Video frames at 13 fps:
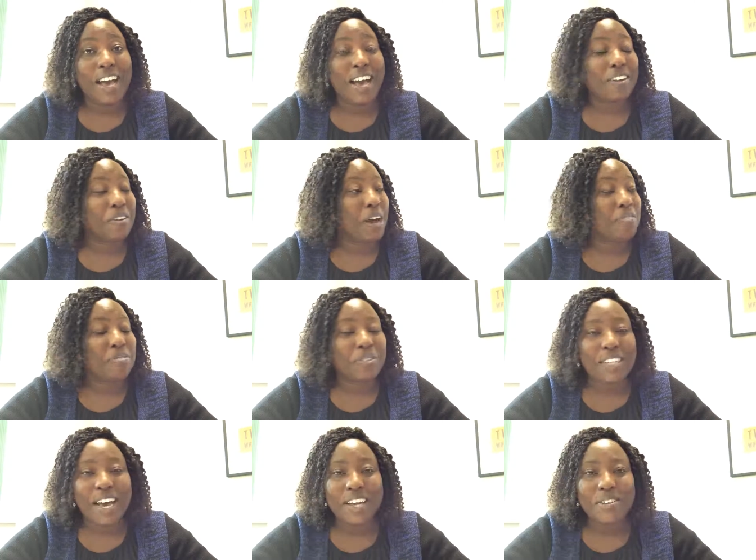I have
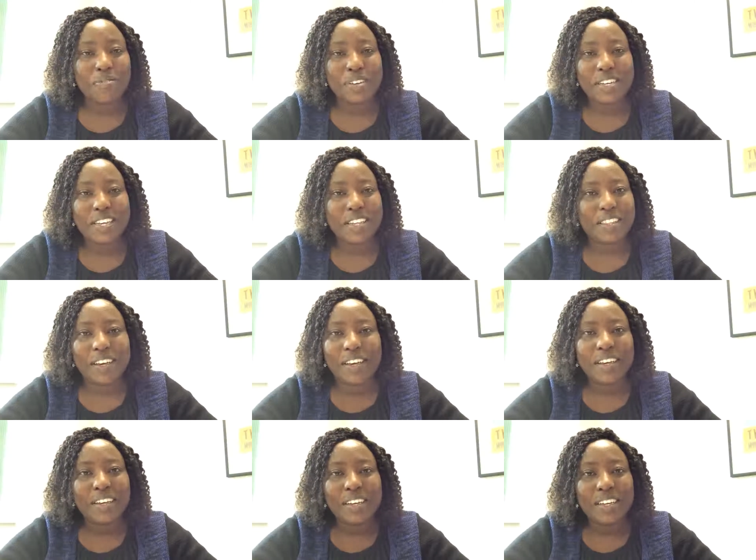not heard of any
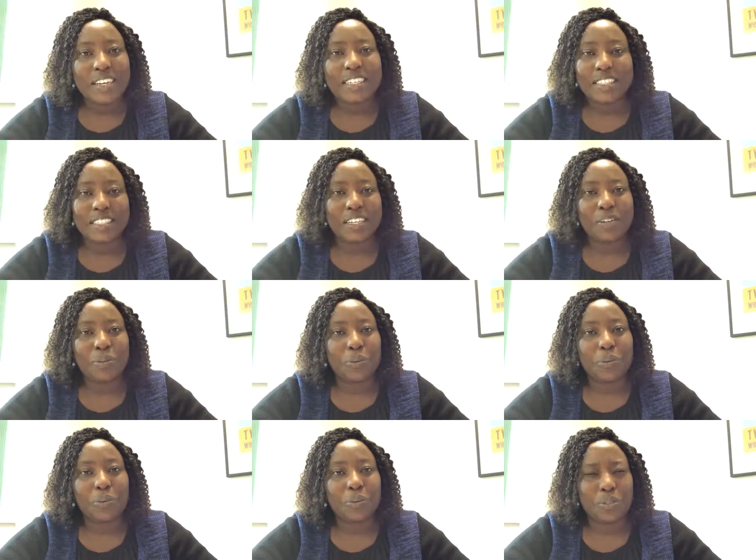other leader
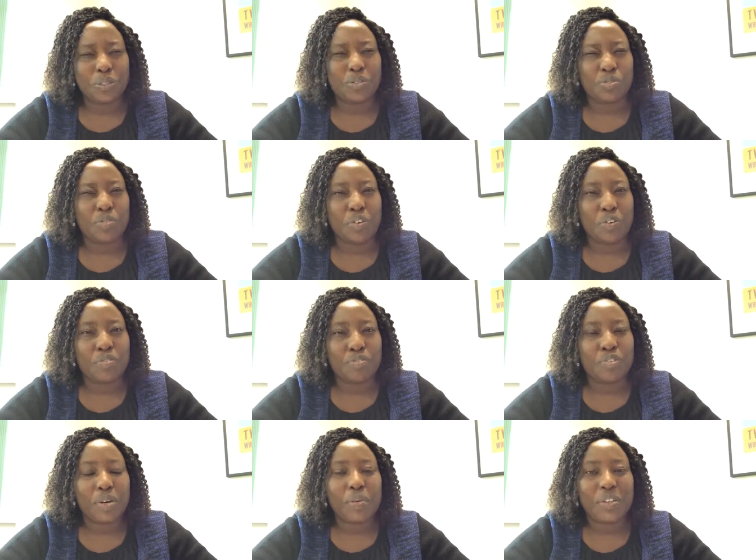who is very
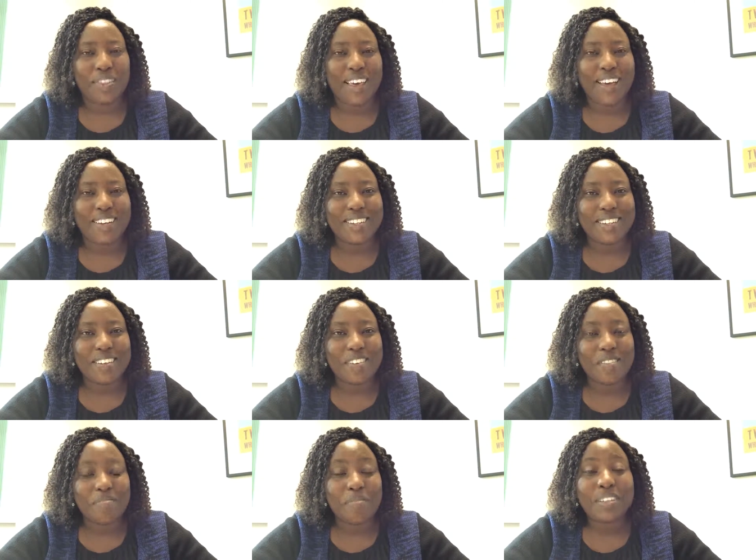free with that.
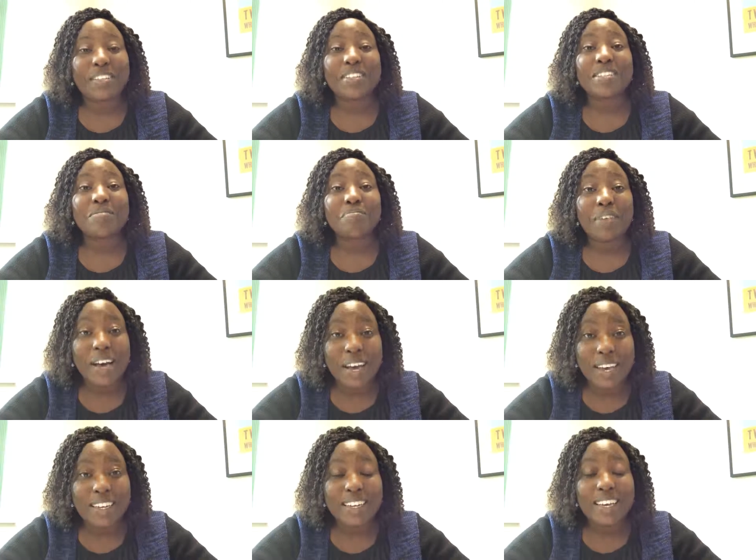But this
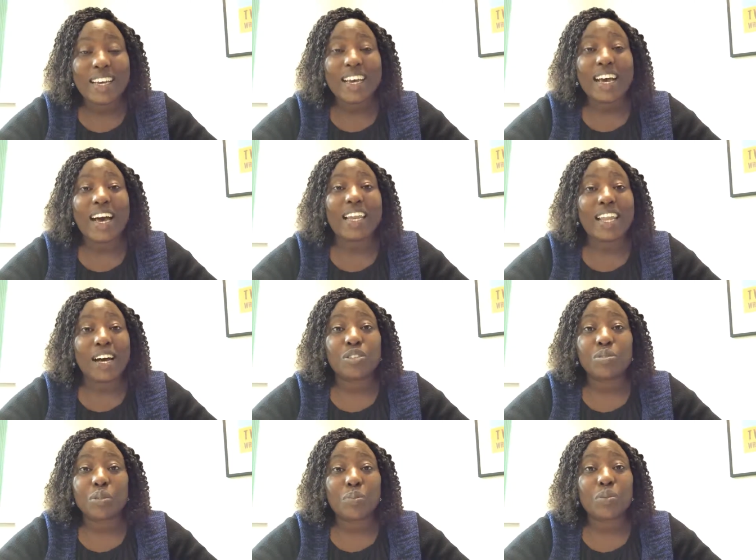man
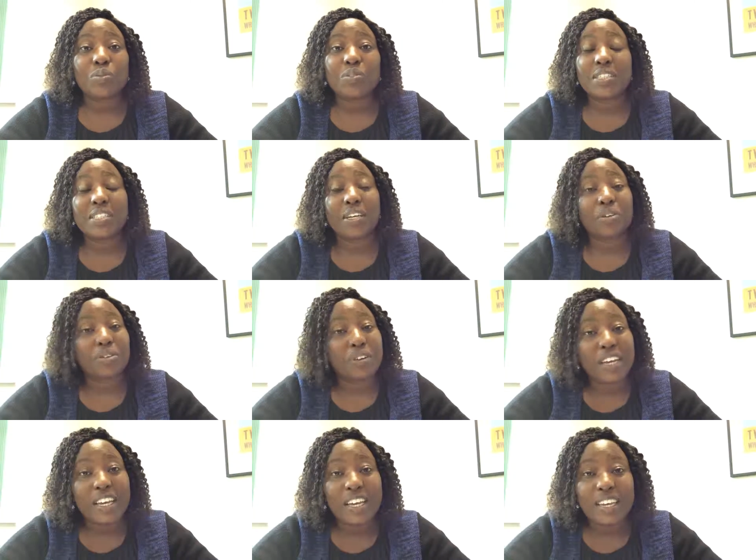allows people to
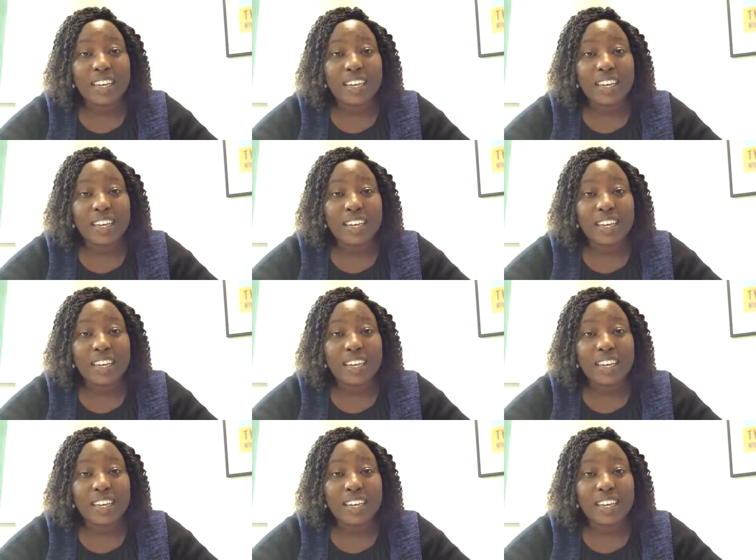disagree.